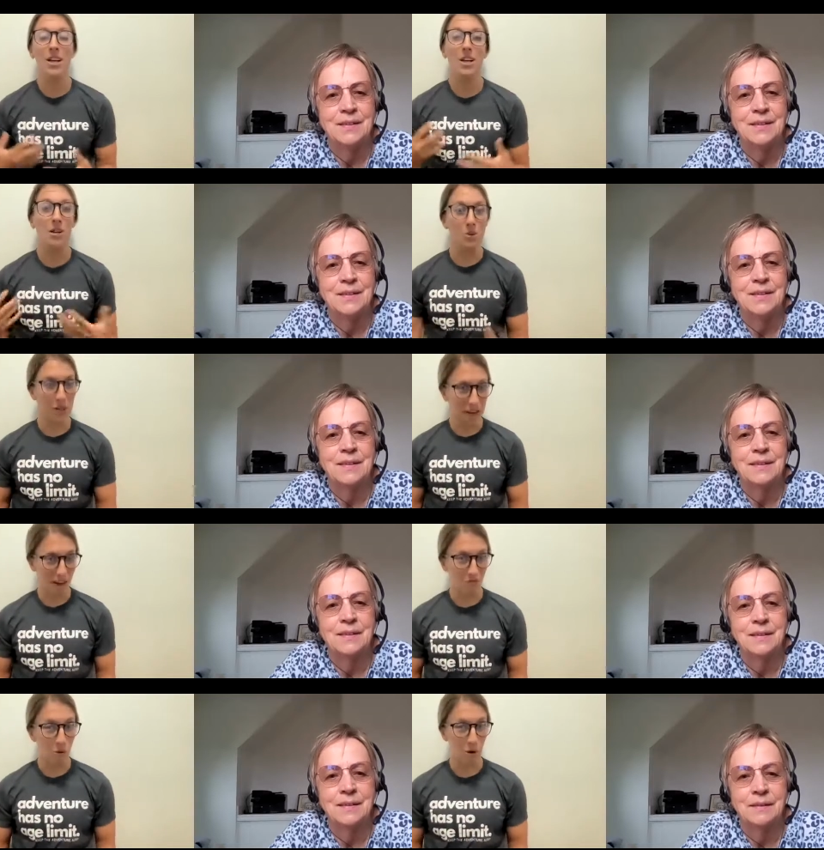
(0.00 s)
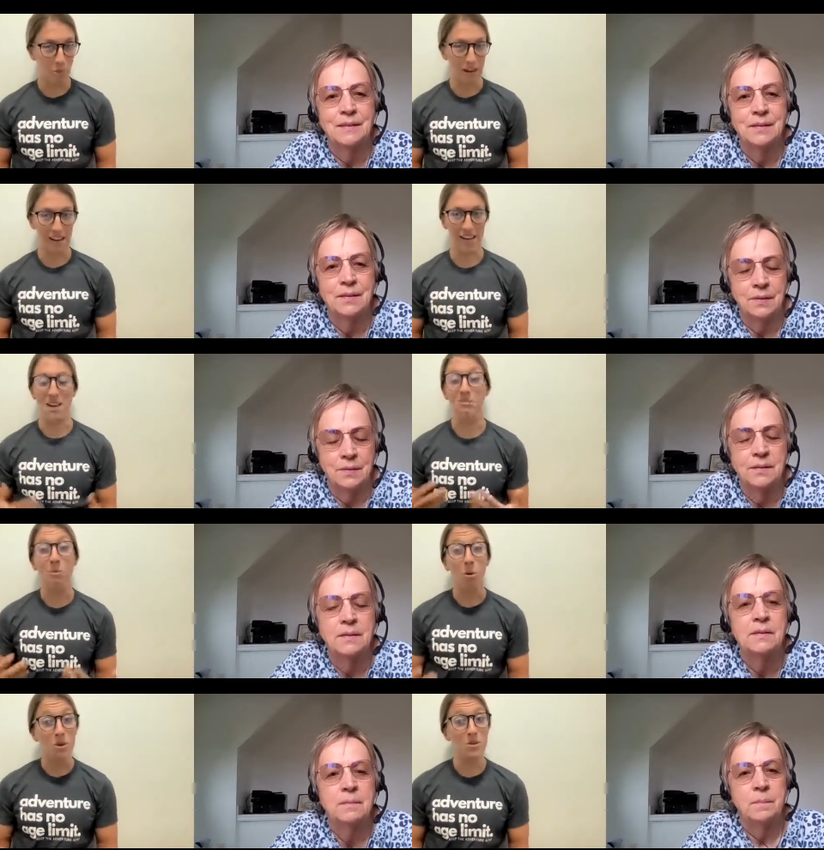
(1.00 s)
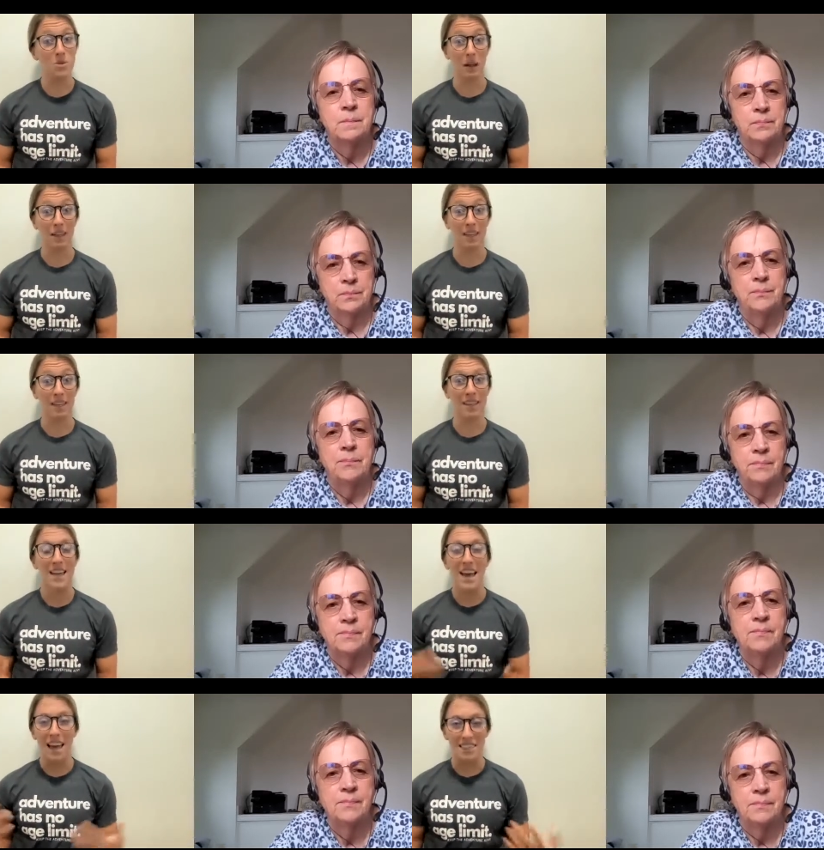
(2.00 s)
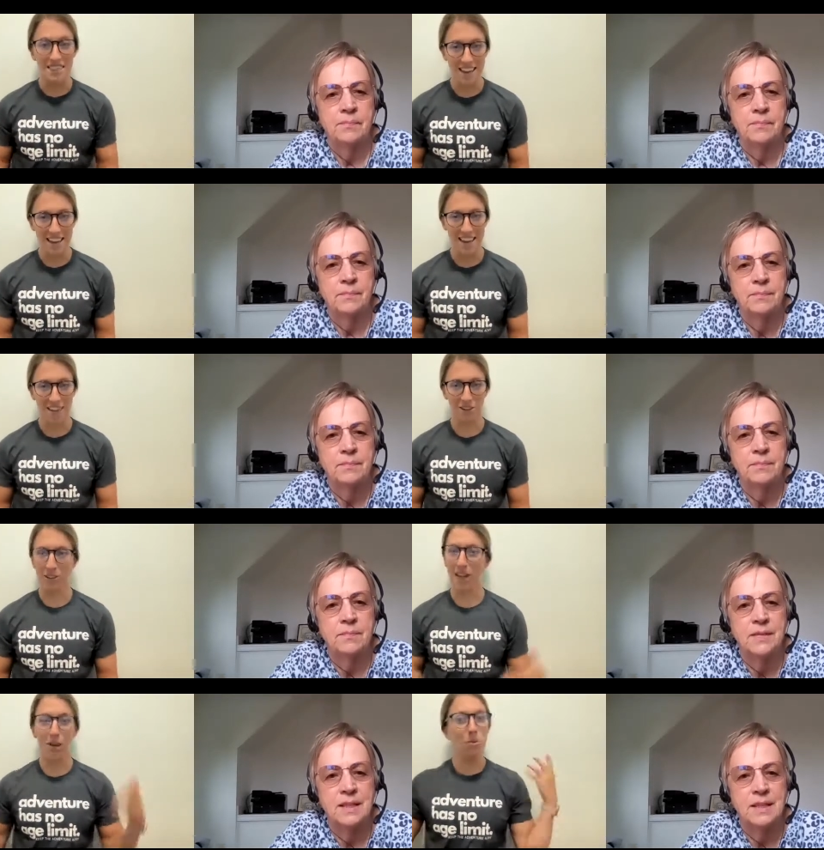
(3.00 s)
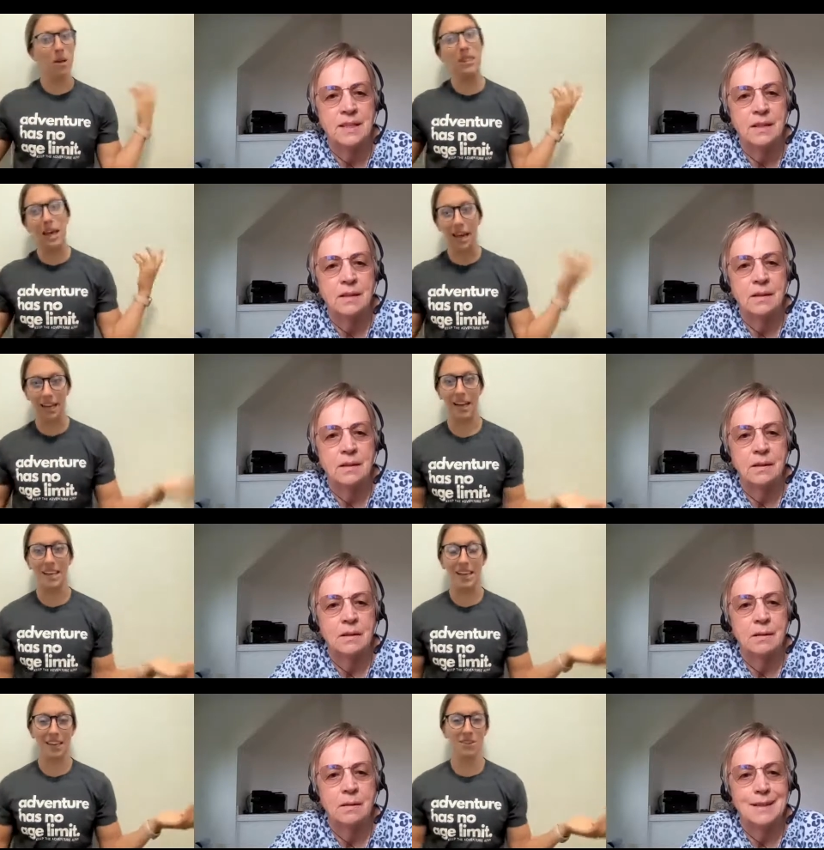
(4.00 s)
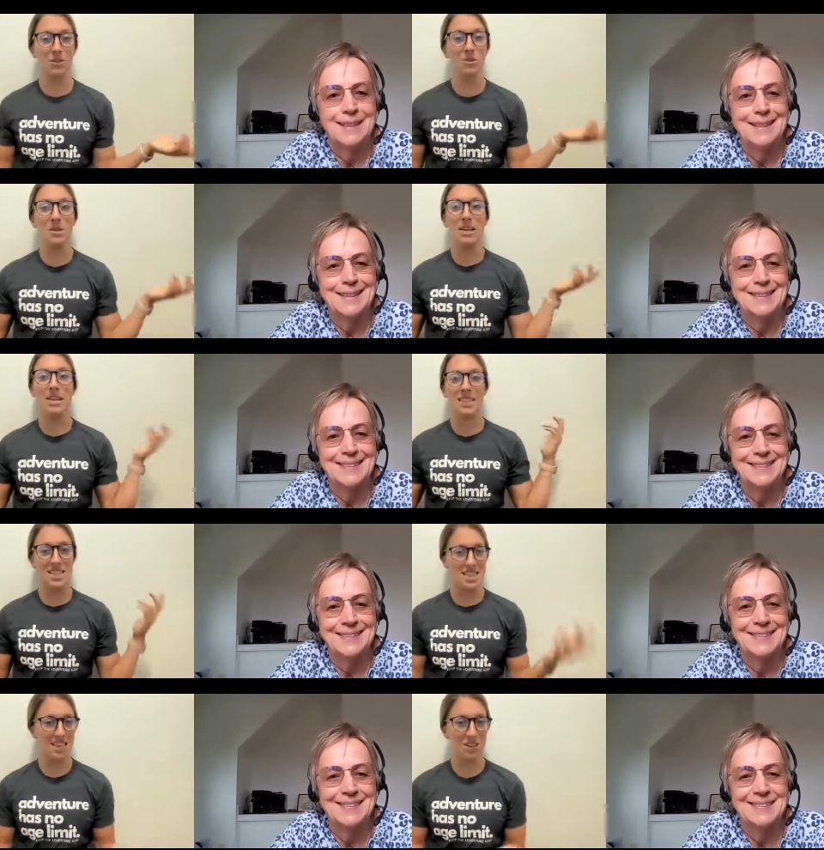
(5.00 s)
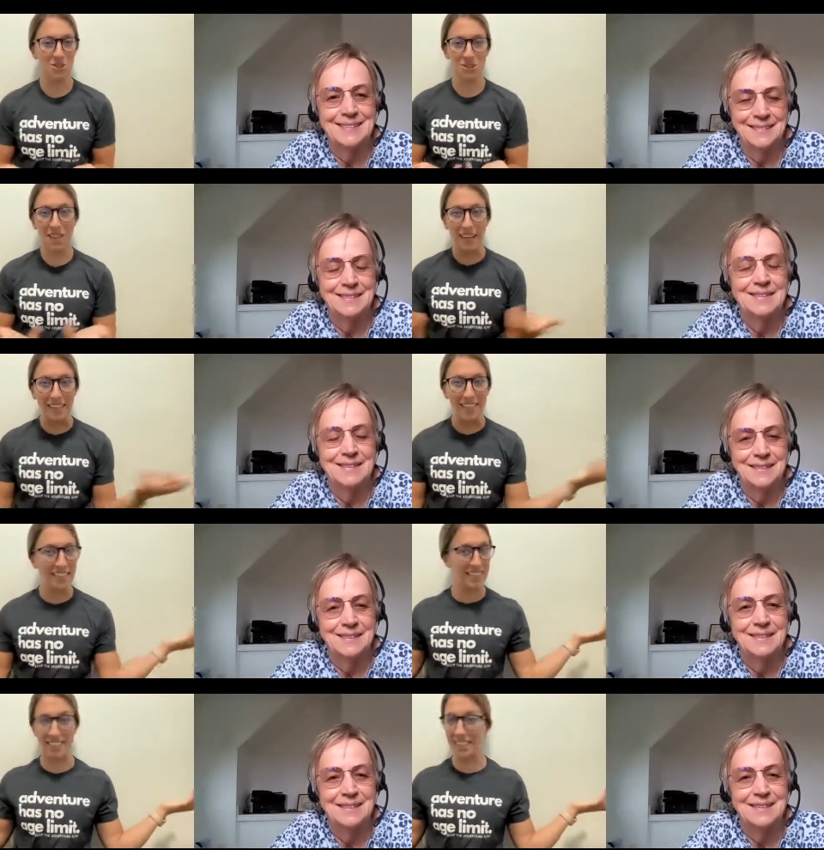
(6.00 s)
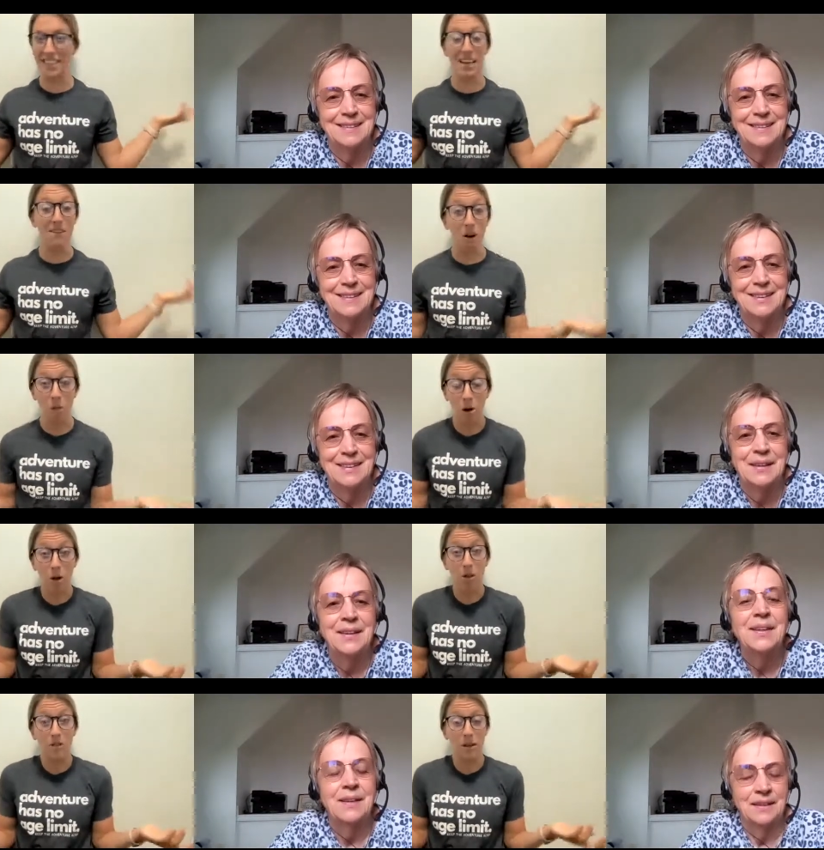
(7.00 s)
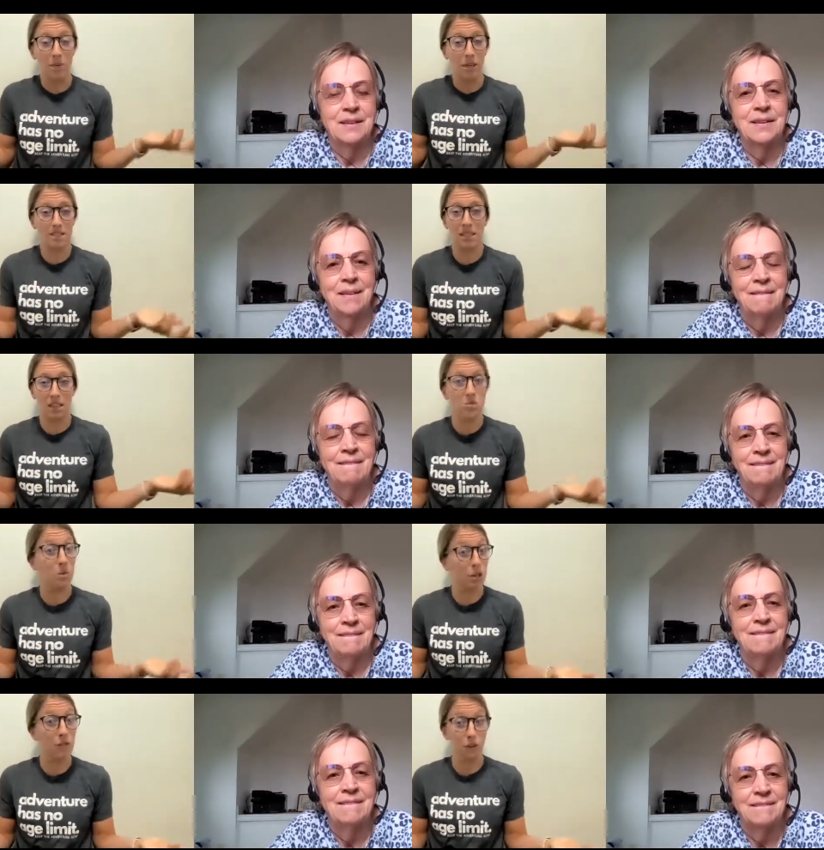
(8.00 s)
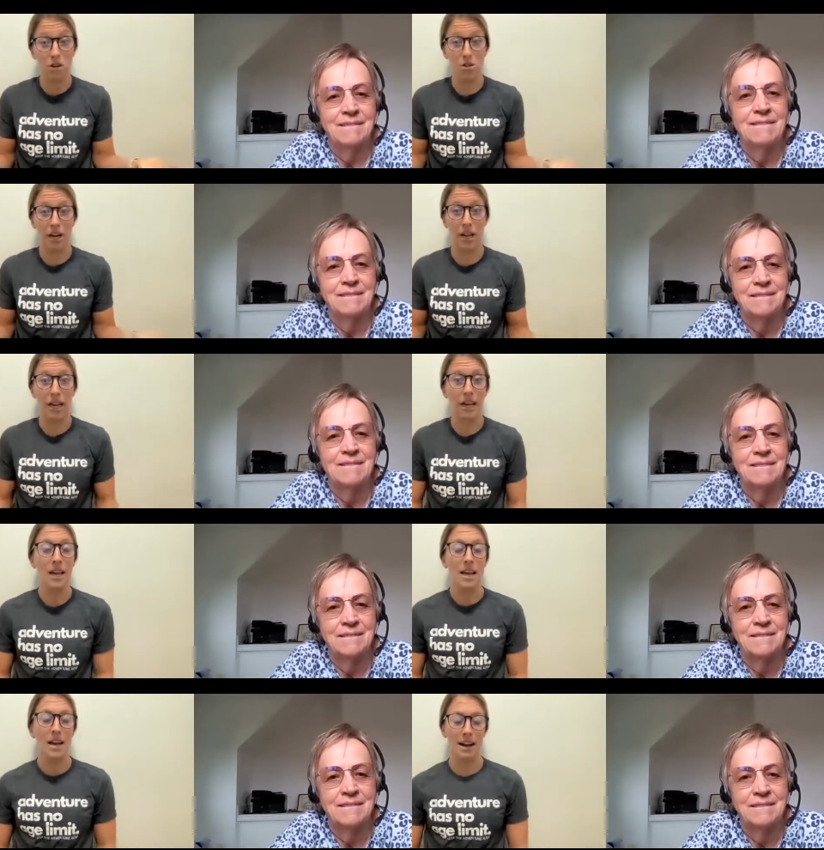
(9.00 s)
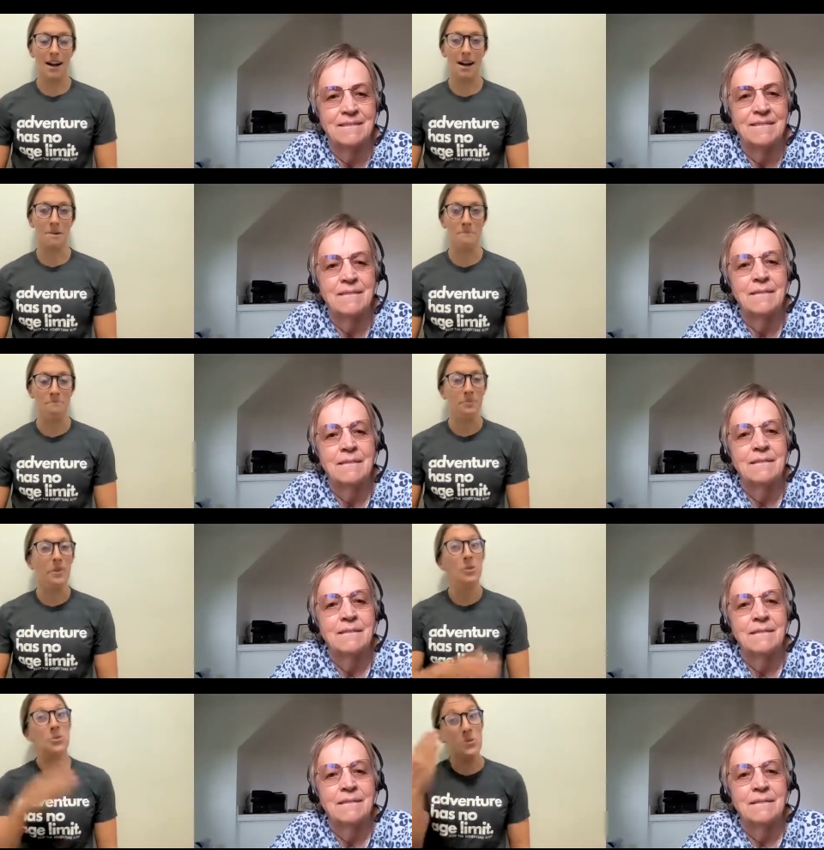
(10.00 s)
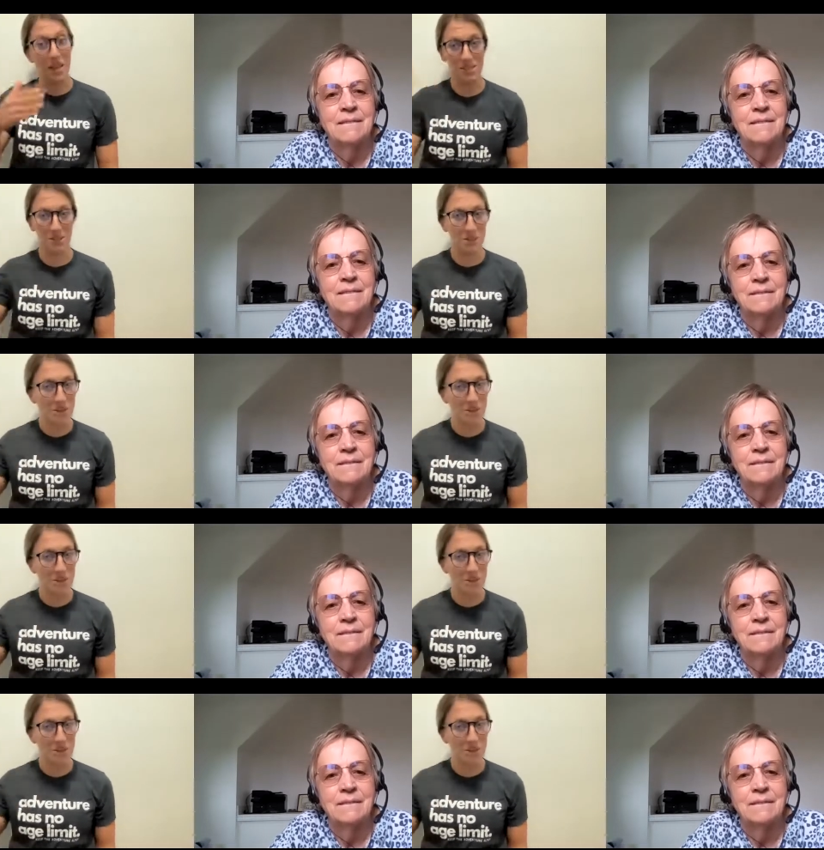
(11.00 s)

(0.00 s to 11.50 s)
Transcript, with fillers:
Speaker 1: you can have more pain and more swelling. And then you're like, what the heck? I can't do this. And then you just kind of give up on all of it because yeah. it gets really frustrating. Um, so, yes, there's